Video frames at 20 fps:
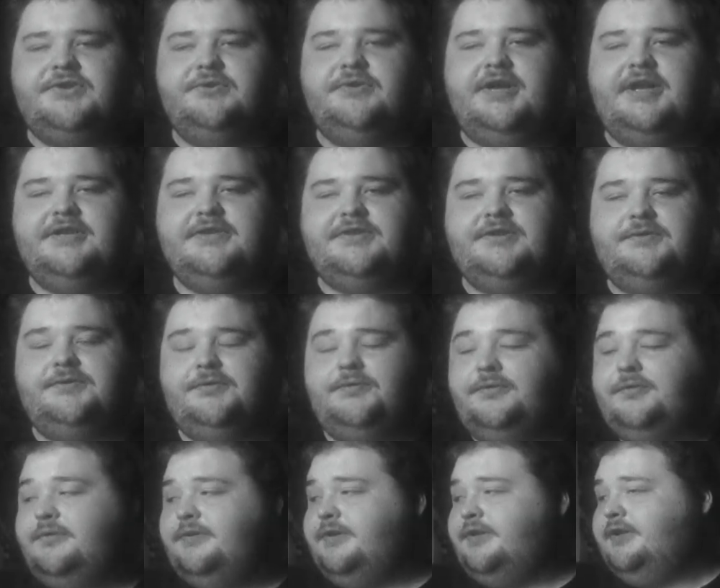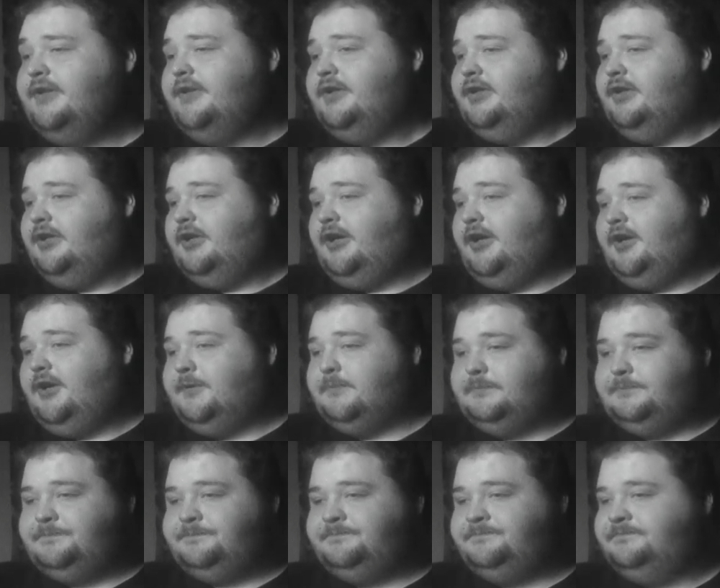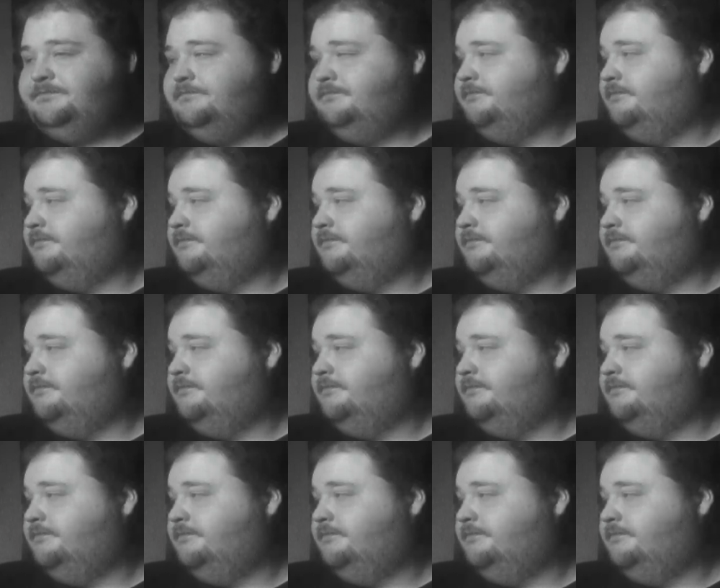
so that's cool. Um,